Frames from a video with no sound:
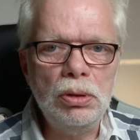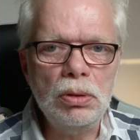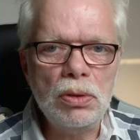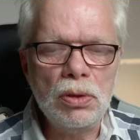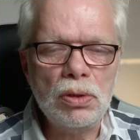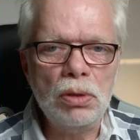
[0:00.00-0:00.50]

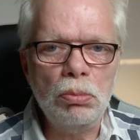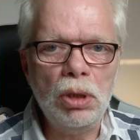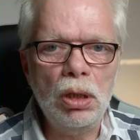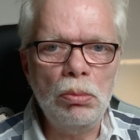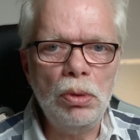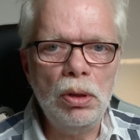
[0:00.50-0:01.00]
system
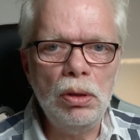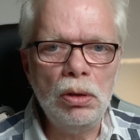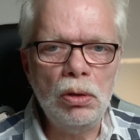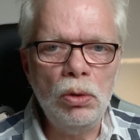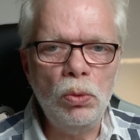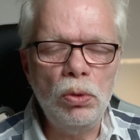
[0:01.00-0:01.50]
camera
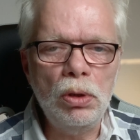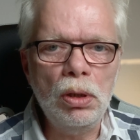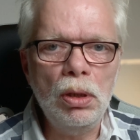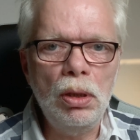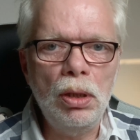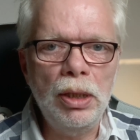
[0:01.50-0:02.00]

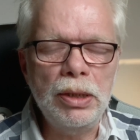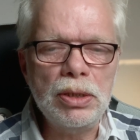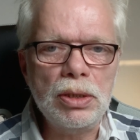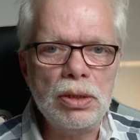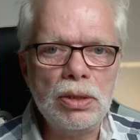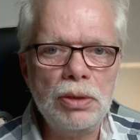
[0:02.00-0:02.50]
including
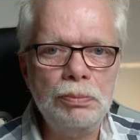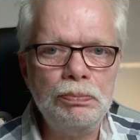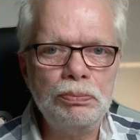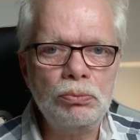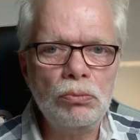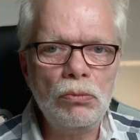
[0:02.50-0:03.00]
lenses.
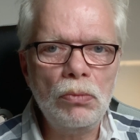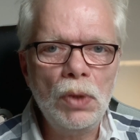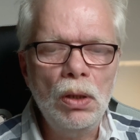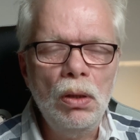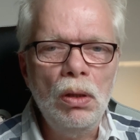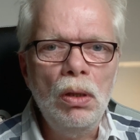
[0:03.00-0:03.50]

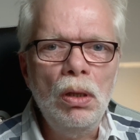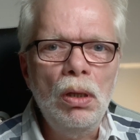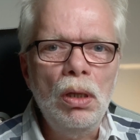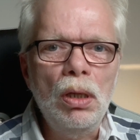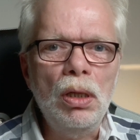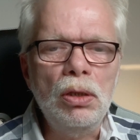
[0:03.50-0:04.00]

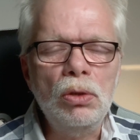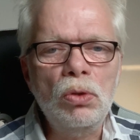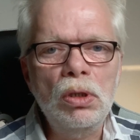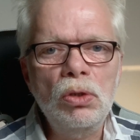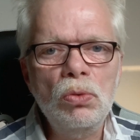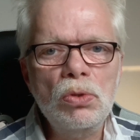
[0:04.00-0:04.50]
And you
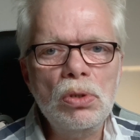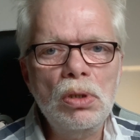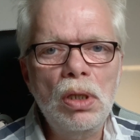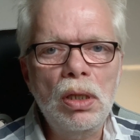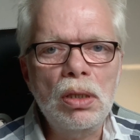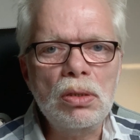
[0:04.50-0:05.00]
can use
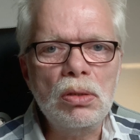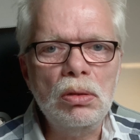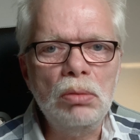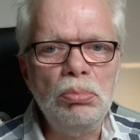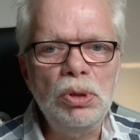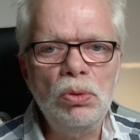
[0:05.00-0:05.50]
it as
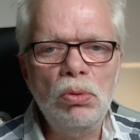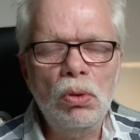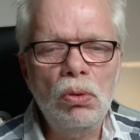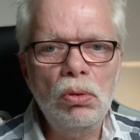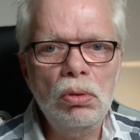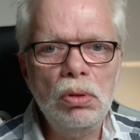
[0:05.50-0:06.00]
a
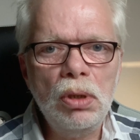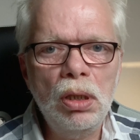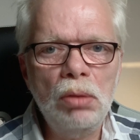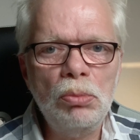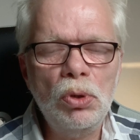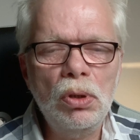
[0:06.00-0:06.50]
B-roll
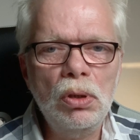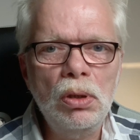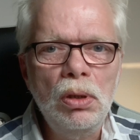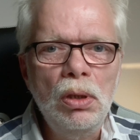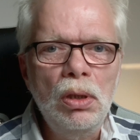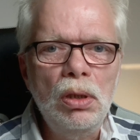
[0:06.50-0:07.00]
camera
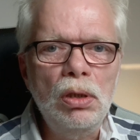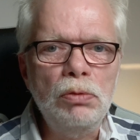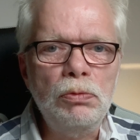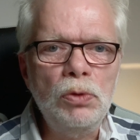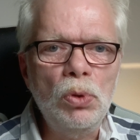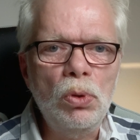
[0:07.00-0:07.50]

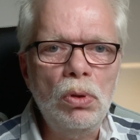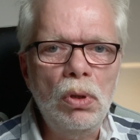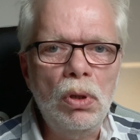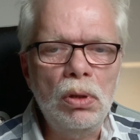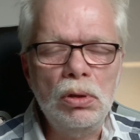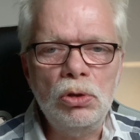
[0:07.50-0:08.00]
if you're
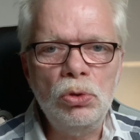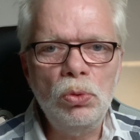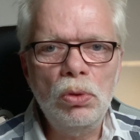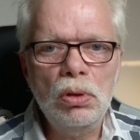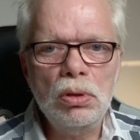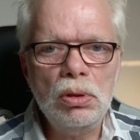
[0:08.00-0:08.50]
on a
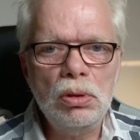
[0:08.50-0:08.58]
tour,